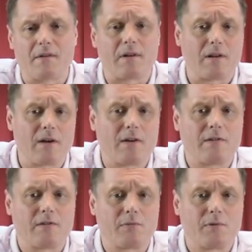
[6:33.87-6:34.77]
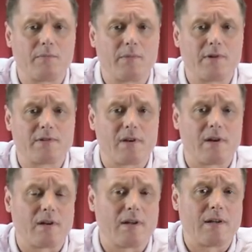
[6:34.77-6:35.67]
the client would most
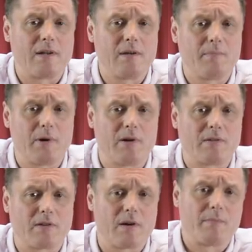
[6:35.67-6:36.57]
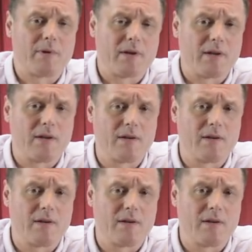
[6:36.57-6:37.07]
likely part company.